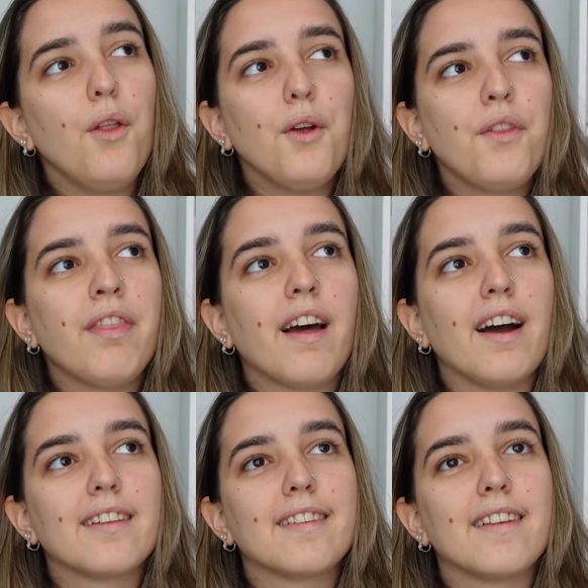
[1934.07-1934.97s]
Other than
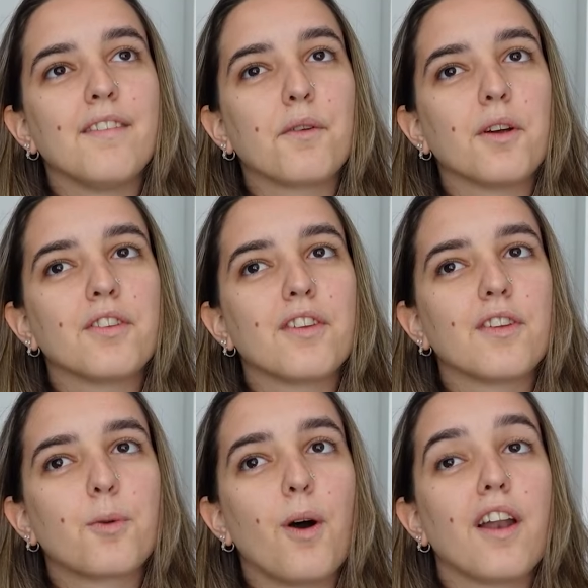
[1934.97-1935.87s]
that, in regards to the
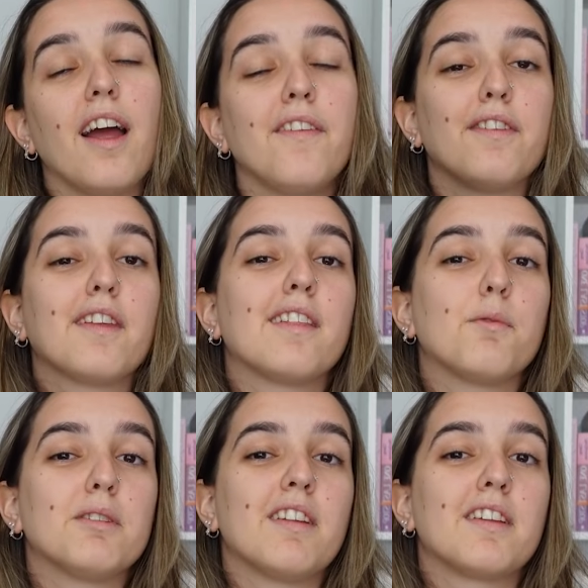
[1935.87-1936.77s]
squad, I feel like they
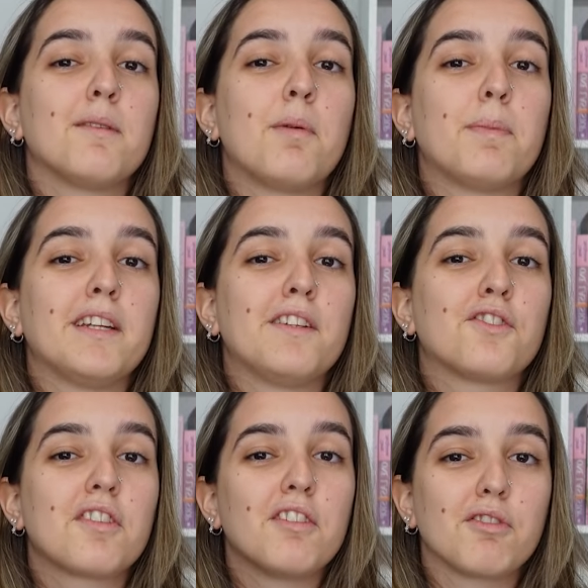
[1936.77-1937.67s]
were setting up a
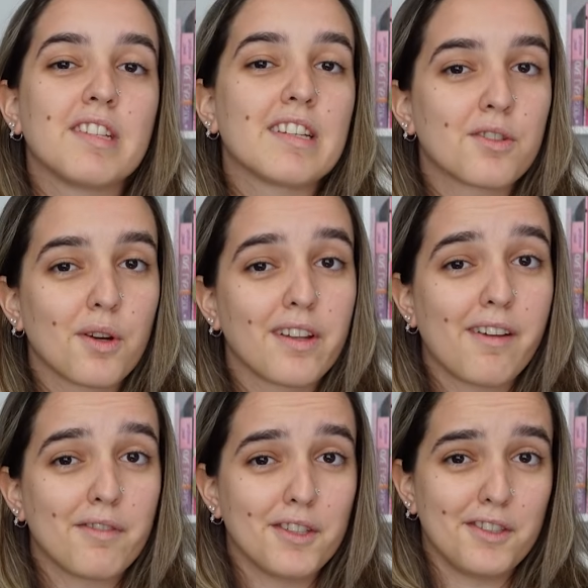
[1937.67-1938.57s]
potentially interesting
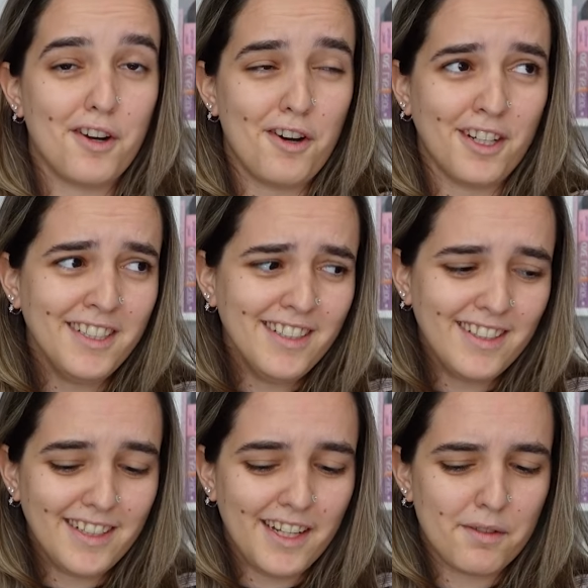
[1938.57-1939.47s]
storyline for Dawn
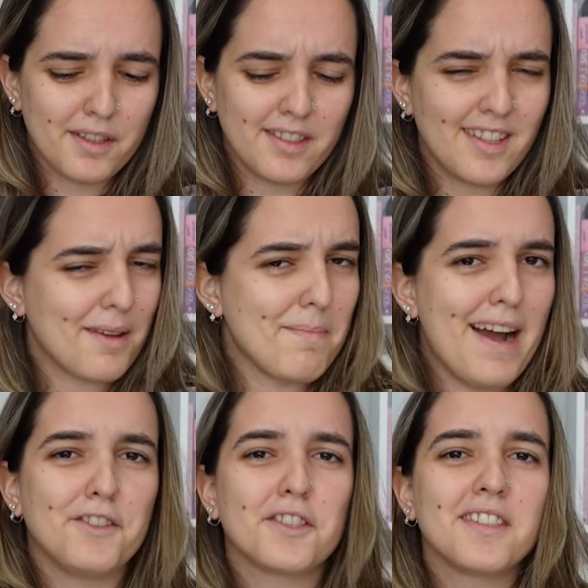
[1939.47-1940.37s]
in regards to like
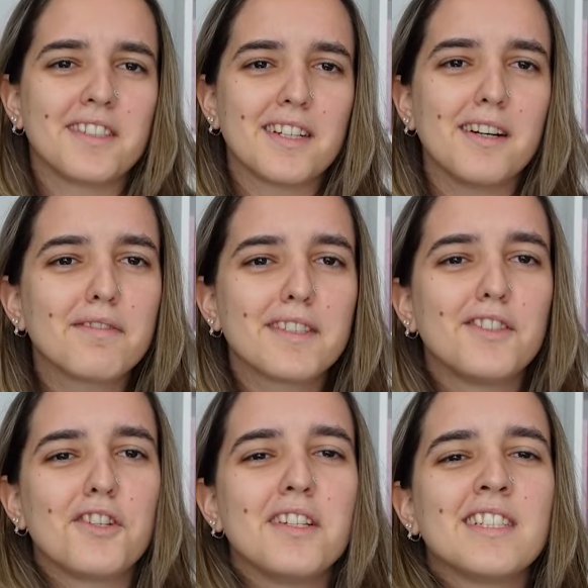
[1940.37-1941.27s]
magic and stuff,
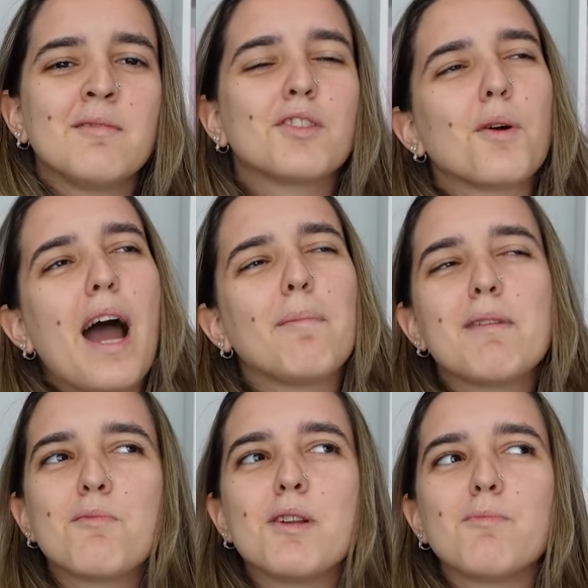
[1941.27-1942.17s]
because she seemed so happy
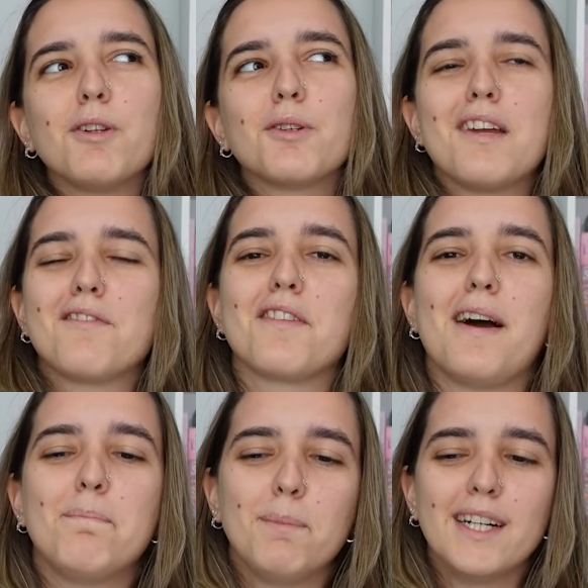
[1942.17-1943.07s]
when Willow gave her
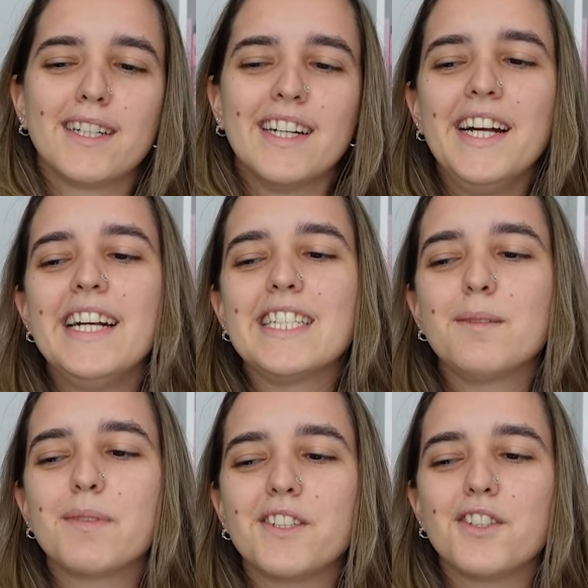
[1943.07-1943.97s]
that book.
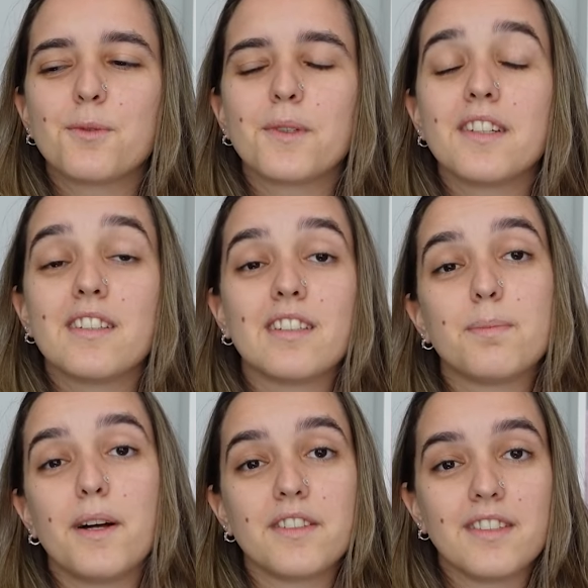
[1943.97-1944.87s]
Seems like she's really into
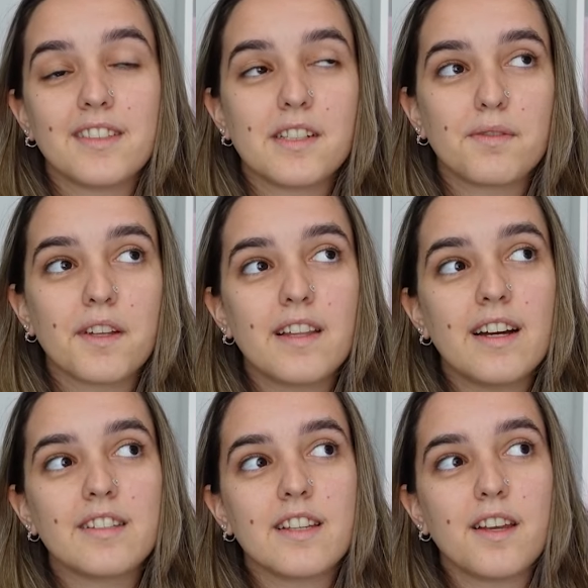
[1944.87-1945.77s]
spells and stuff like
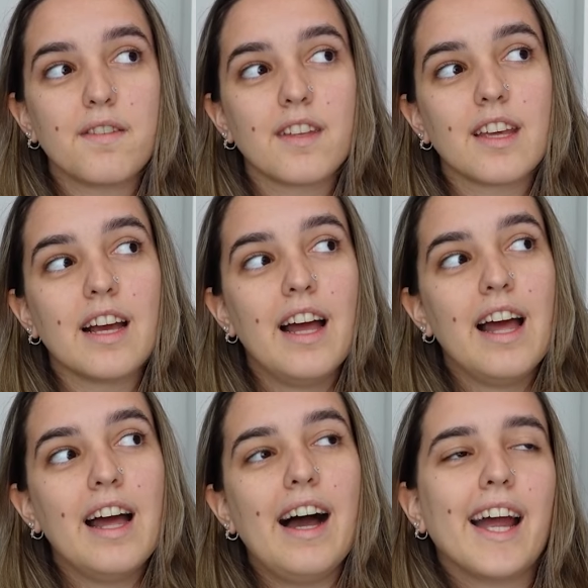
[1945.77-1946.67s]
that, and I feel like
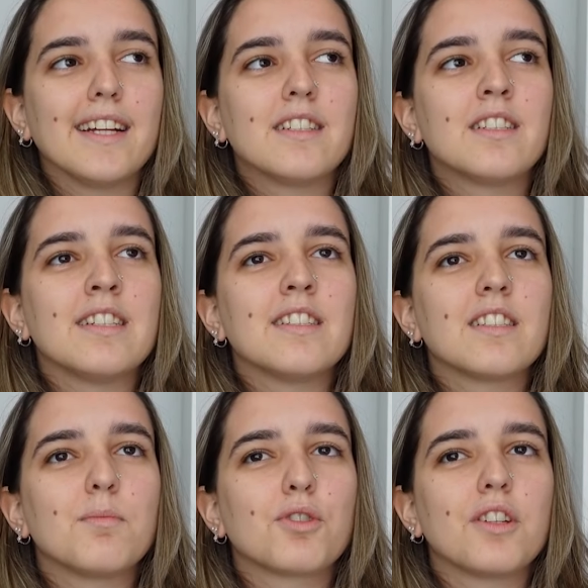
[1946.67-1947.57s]
I had seen
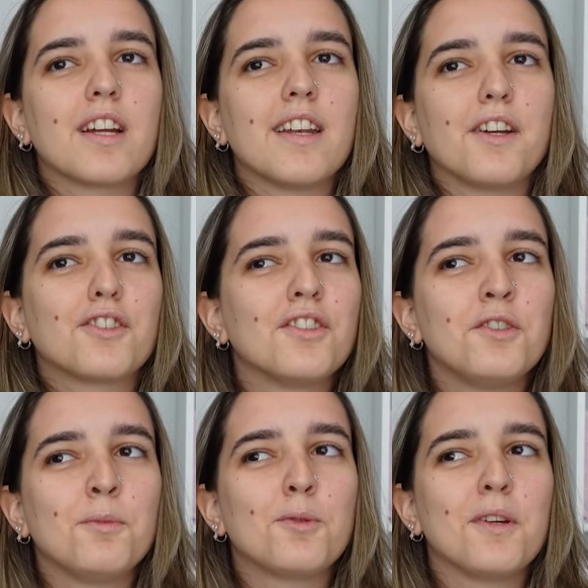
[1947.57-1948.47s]
some sort of connection
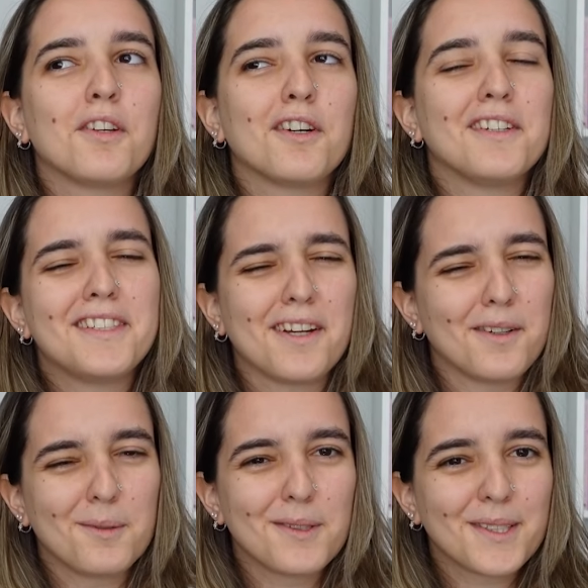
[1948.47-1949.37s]
in between her and
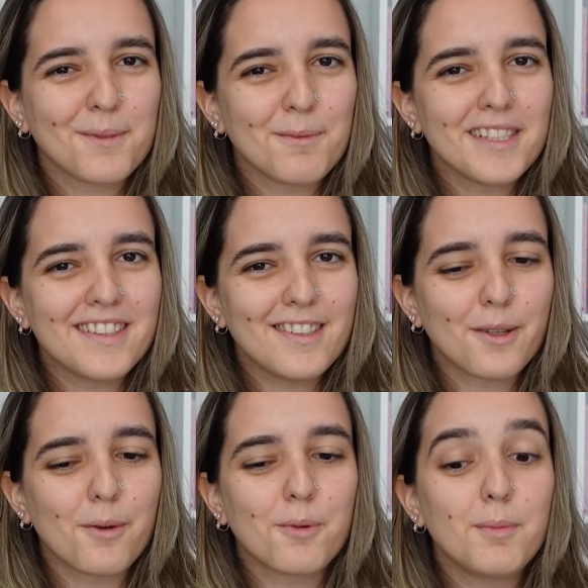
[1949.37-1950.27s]
Tara for some reason, so
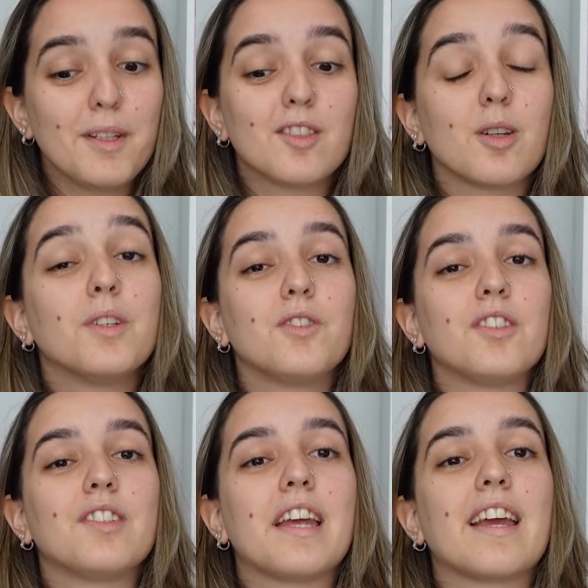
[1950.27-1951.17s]
it would be so
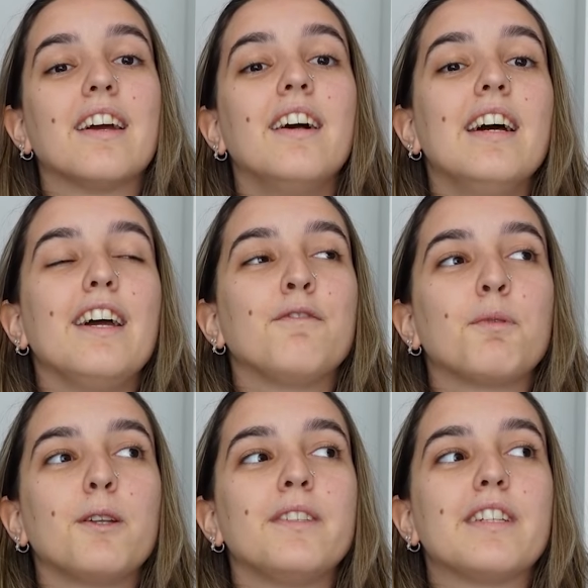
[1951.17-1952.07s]
interesting if
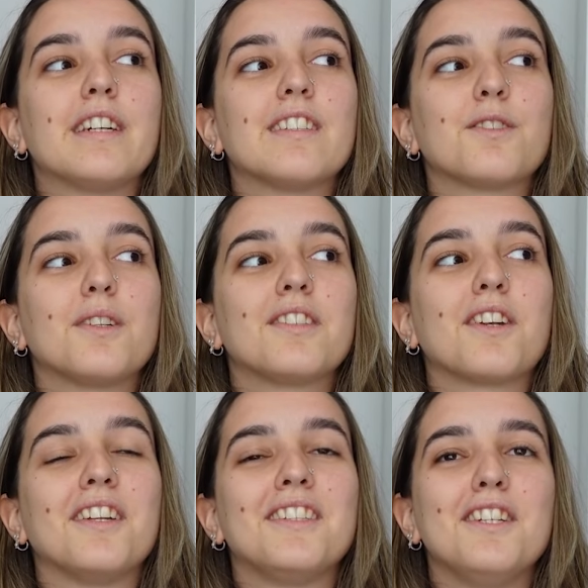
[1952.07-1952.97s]
Willow and Tara sort of
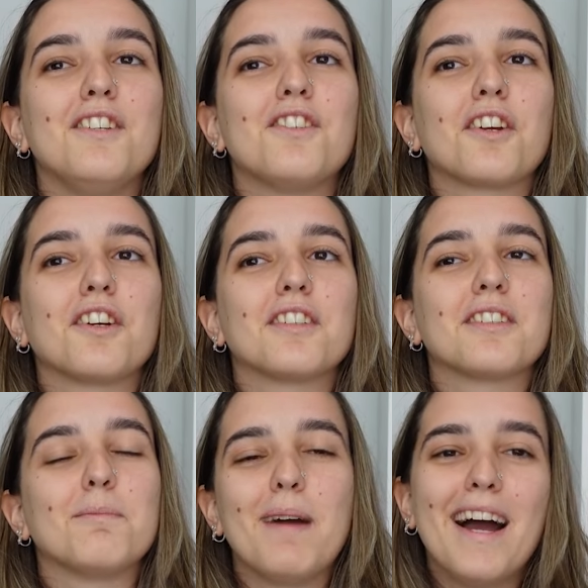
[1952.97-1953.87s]
started teaching her
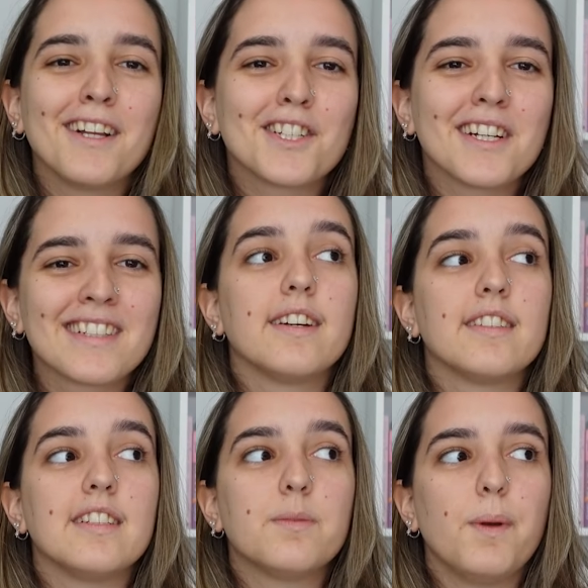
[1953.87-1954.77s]
some magic, because
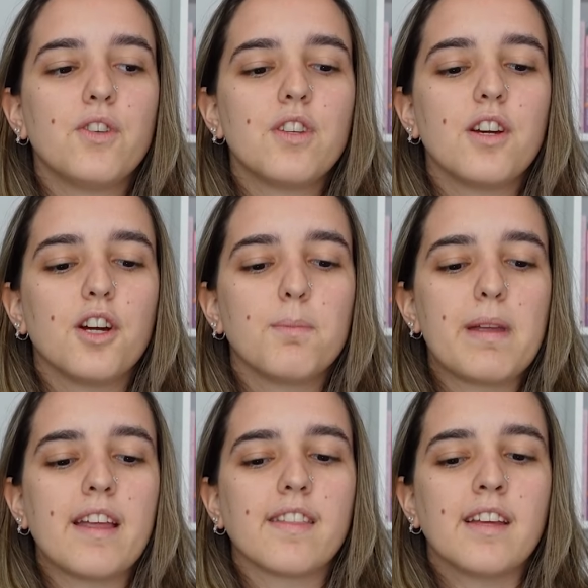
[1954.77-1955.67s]
especially her
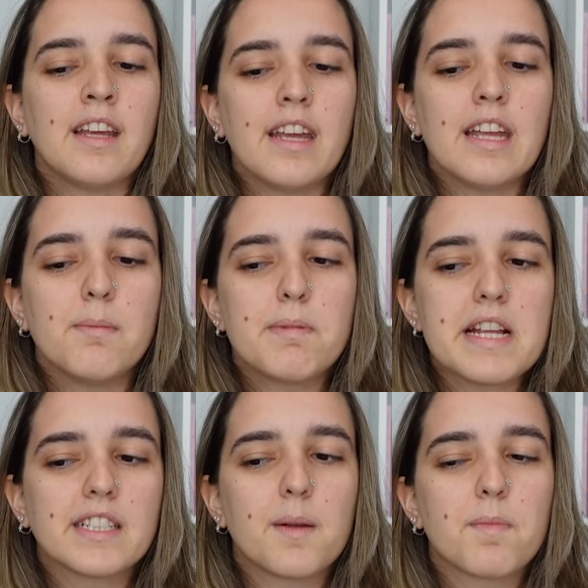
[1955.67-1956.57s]
being the key and
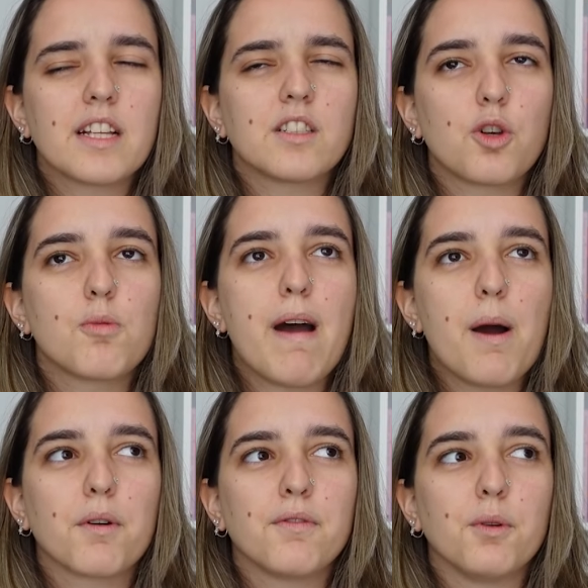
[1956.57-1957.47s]
being something so
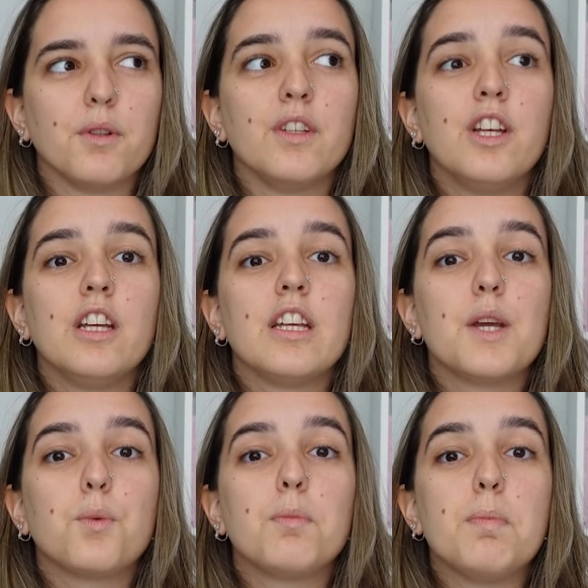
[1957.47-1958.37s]
powerful,
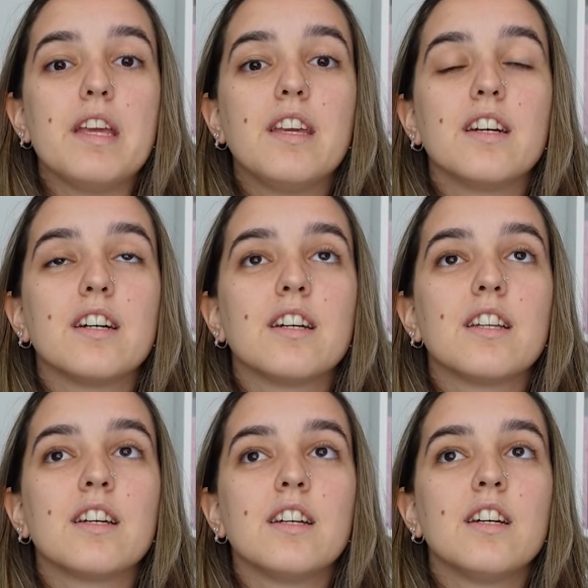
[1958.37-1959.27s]
it would be good